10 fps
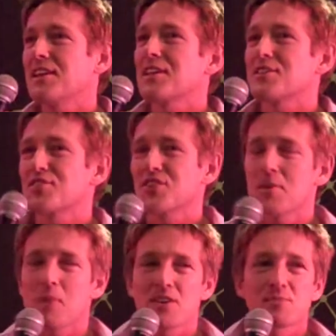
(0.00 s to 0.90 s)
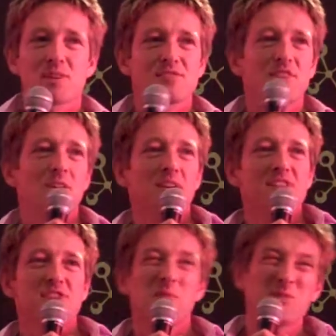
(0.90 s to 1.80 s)
letting us show MySpace video on our
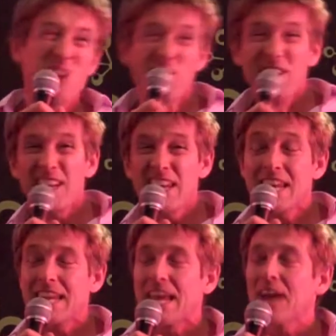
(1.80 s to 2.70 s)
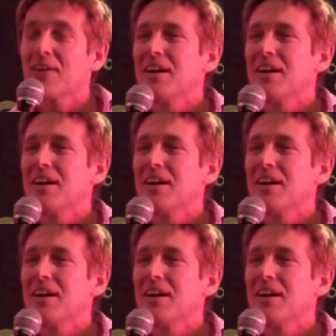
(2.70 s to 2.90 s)
site. We don't really need it now.